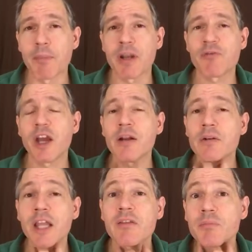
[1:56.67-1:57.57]
but if I
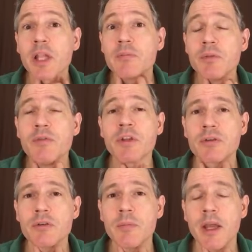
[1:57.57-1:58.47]
don't have blood moving
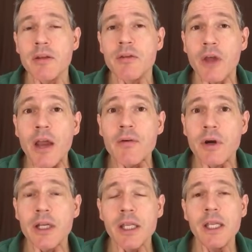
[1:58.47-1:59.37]
through my
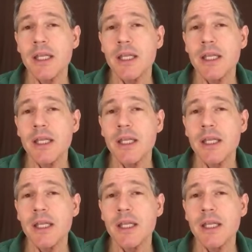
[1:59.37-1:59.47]
thyroid,